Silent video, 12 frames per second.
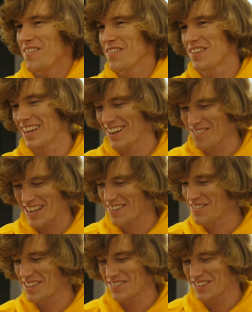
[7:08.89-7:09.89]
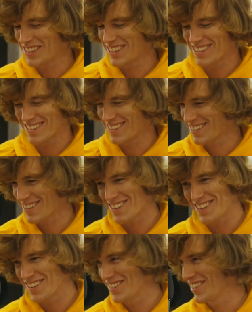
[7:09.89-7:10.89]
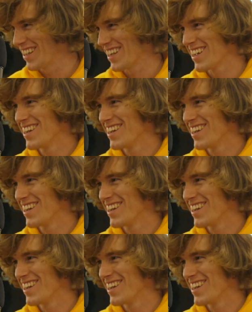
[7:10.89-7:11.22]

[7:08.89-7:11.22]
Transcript: remember like making peanut butter and jellies in his car, dude. Like,